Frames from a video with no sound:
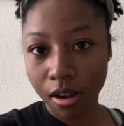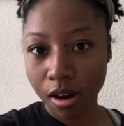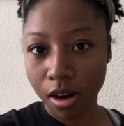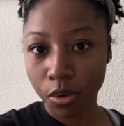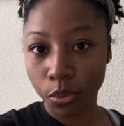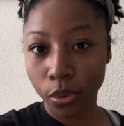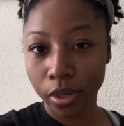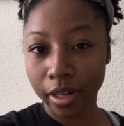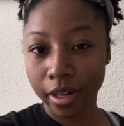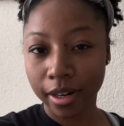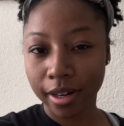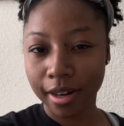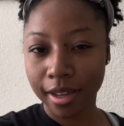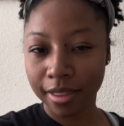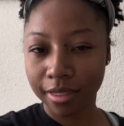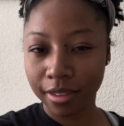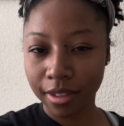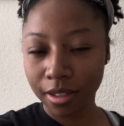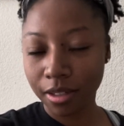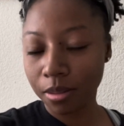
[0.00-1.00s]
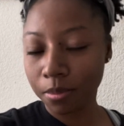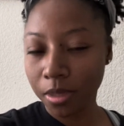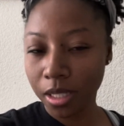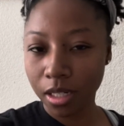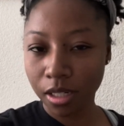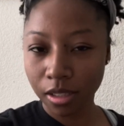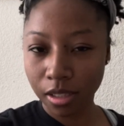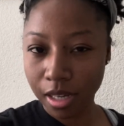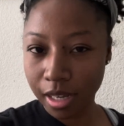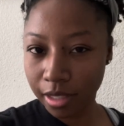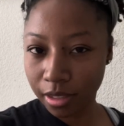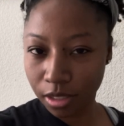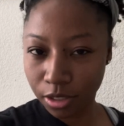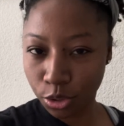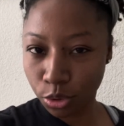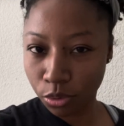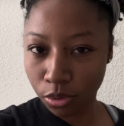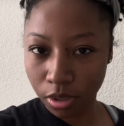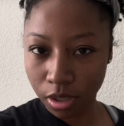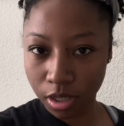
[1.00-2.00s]
hardware, and I think I'm gonna line the
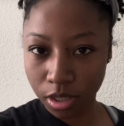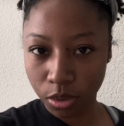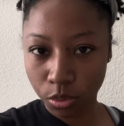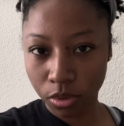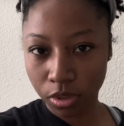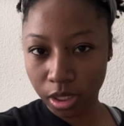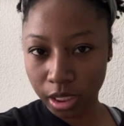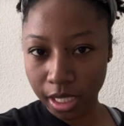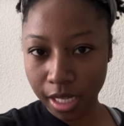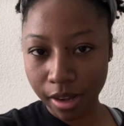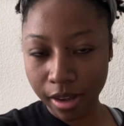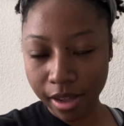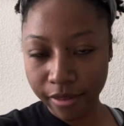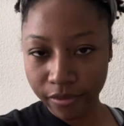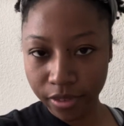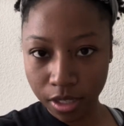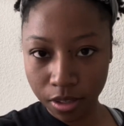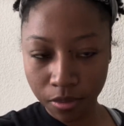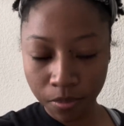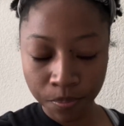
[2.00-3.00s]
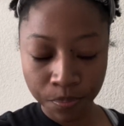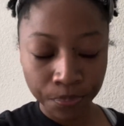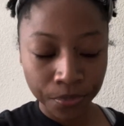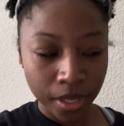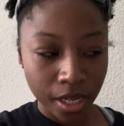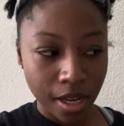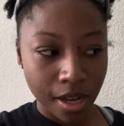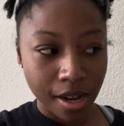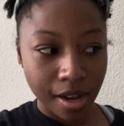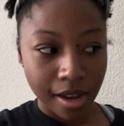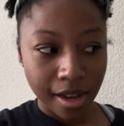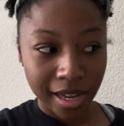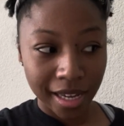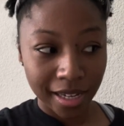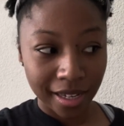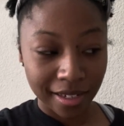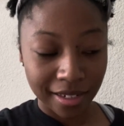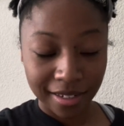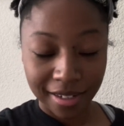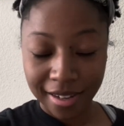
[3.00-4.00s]
drawers. We'll see how I feel.
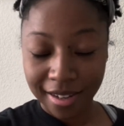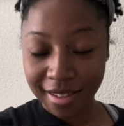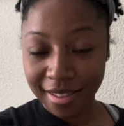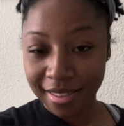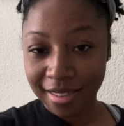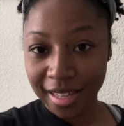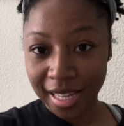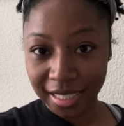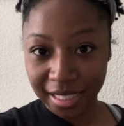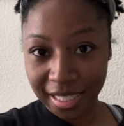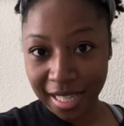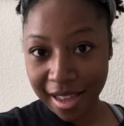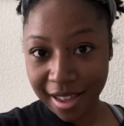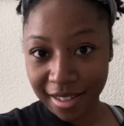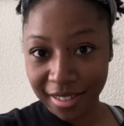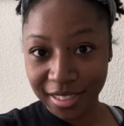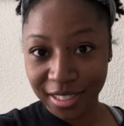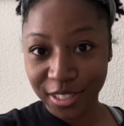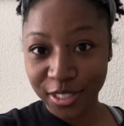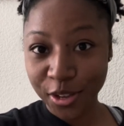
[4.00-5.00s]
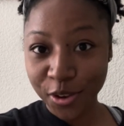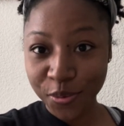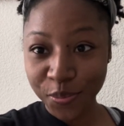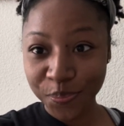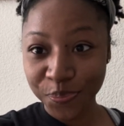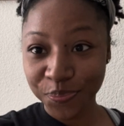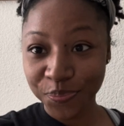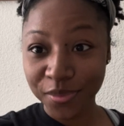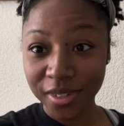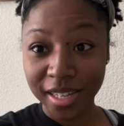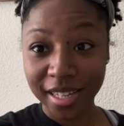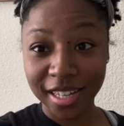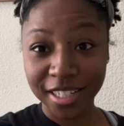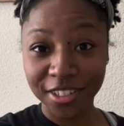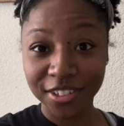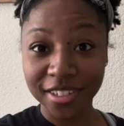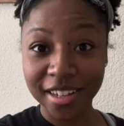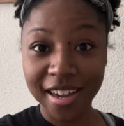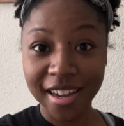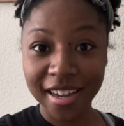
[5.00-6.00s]
And that's that. So
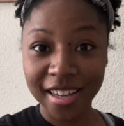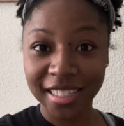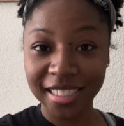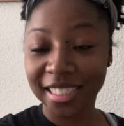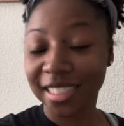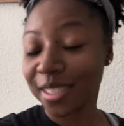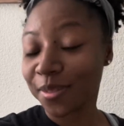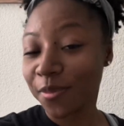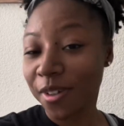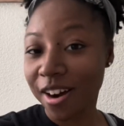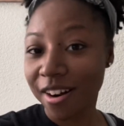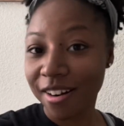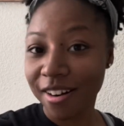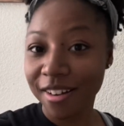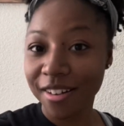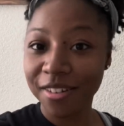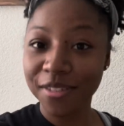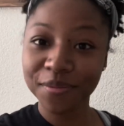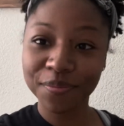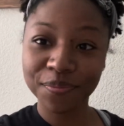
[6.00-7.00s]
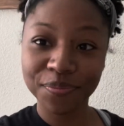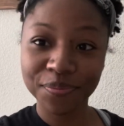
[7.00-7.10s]
catch you guys tomorrow.